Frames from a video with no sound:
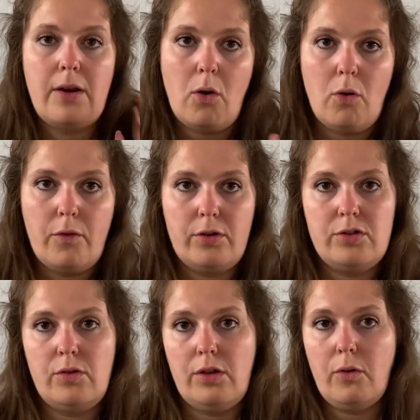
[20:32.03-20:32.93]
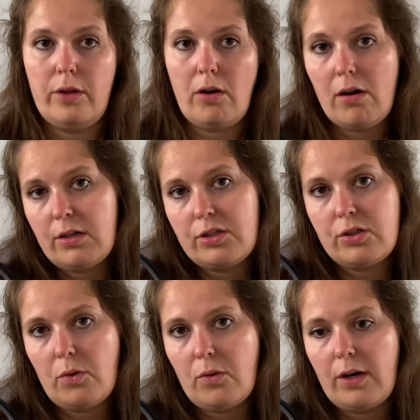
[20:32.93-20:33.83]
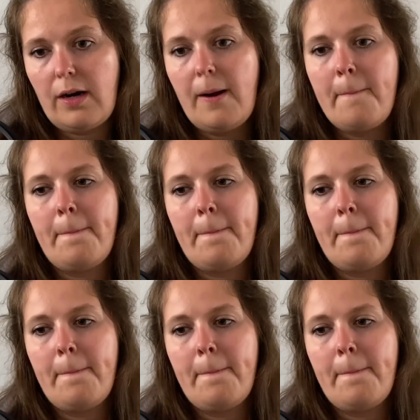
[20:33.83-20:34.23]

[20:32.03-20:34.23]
over to the Goyard store.